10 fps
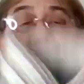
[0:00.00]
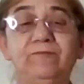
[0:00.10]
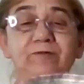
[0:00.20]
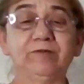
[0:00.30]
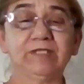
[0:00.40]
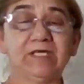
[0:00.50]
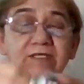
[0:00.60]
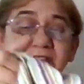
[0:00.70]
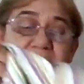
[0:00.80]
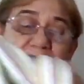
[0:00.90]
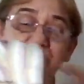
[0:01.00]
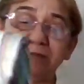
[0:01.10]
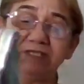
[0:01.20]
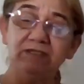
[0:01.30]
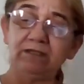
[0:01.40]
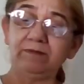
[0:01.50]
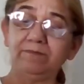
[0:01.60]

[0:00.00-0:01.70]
for guys or men.